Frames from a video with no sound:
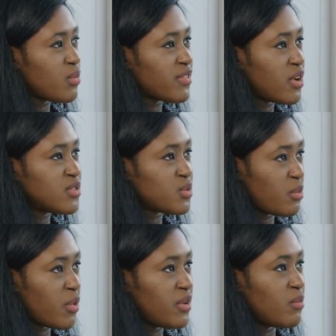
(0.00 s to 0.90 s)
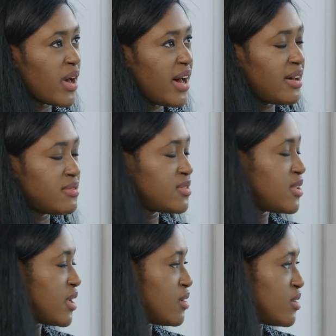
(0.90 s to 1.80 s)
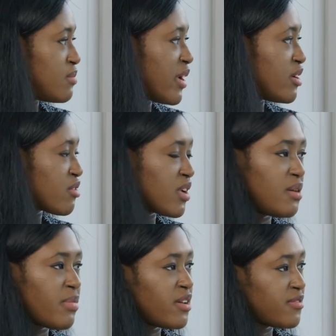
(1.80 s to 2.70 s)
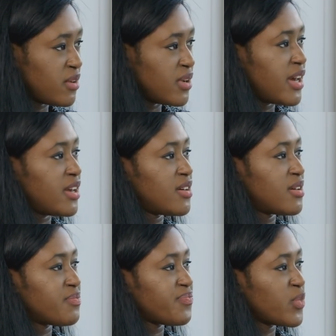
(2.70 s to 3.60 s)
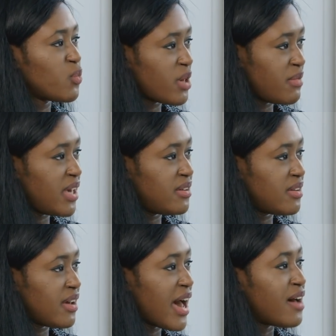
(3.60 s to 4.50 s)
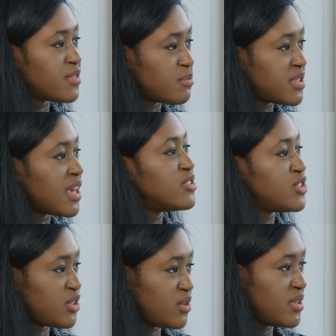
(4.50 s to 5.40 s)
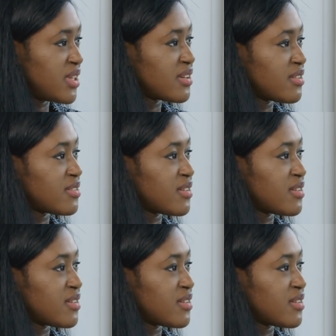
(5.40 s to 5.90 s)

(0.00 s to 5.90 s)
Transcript: we've gotten to a point where, you might agree, but I feel like women have the potential and